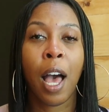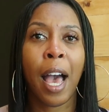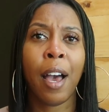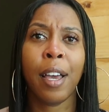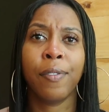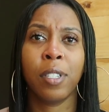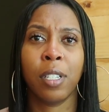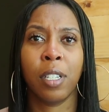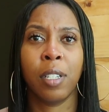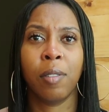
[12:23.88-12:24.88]
I have
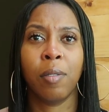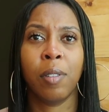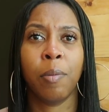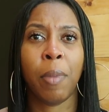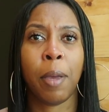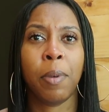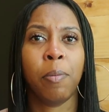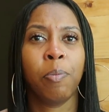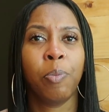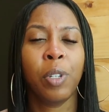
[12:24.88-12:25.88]
to
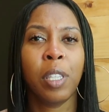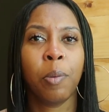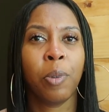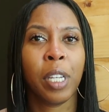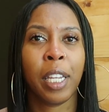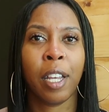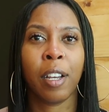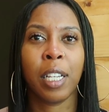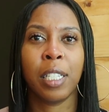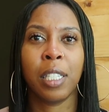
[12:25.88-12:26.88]
maybe put the book in there,
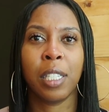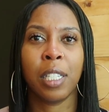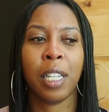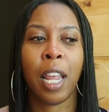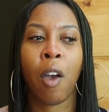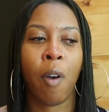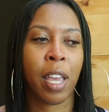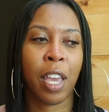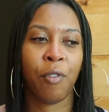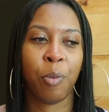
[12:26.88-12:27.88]
because now I
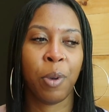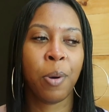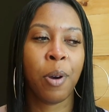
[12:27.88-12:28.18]
can't